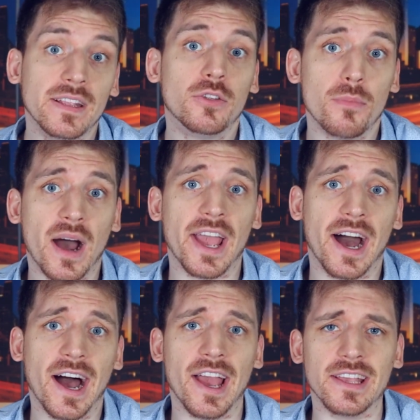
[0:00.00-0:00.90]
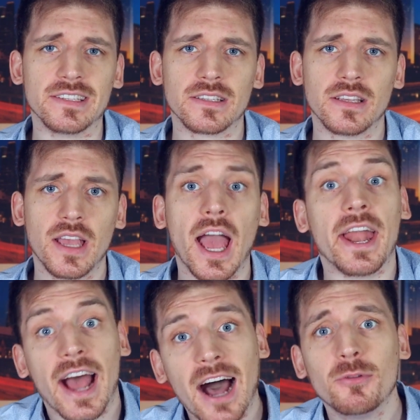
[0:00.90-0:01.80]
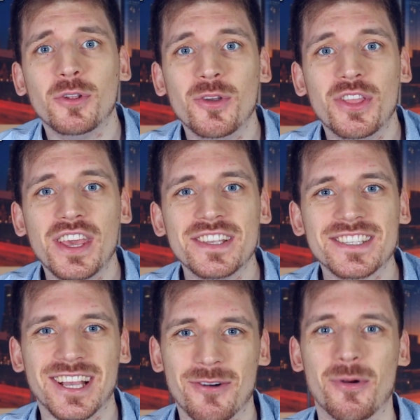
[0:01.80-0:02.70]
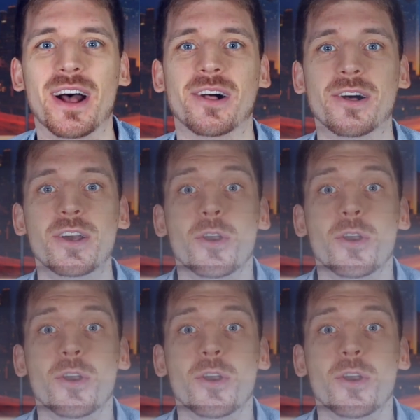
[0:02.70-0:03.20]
into my eyes. And how to do this? Well,